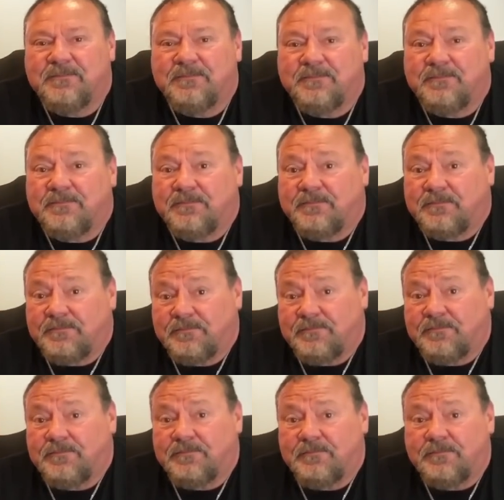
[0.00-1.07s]

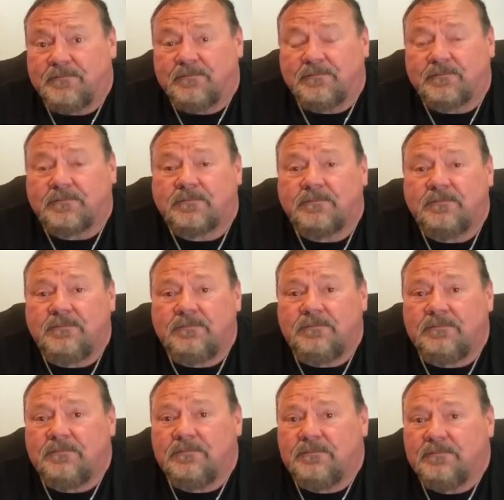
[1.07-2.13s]

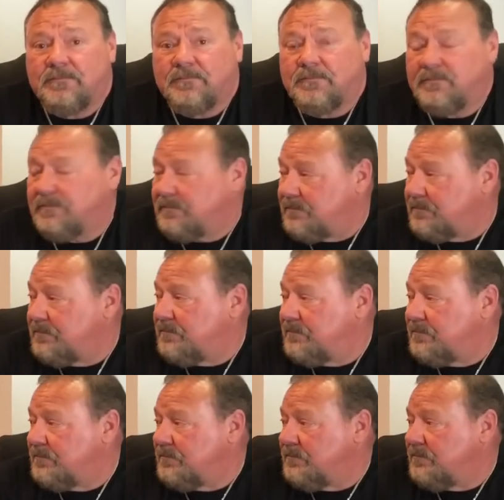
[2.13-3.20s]

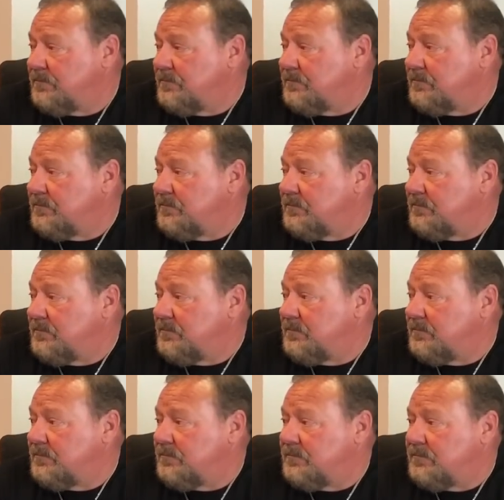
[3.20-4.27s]

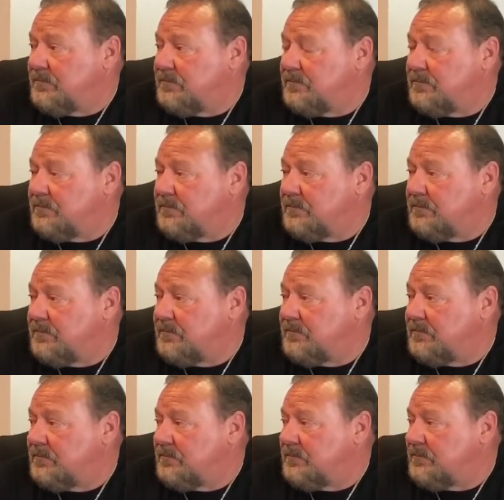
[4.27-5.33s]

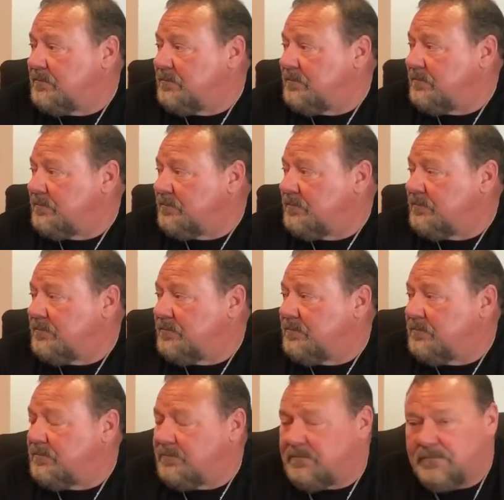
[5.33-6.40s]

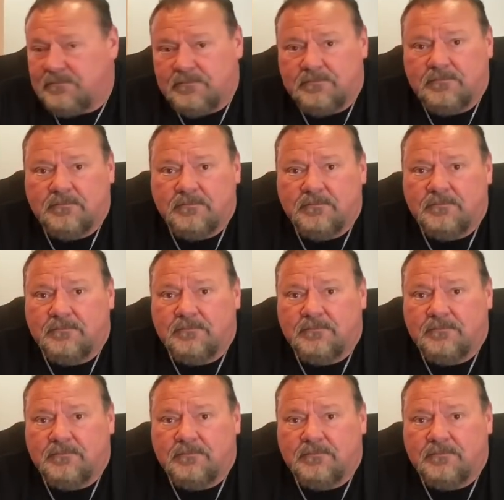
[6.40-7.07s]
The person shown says nothing.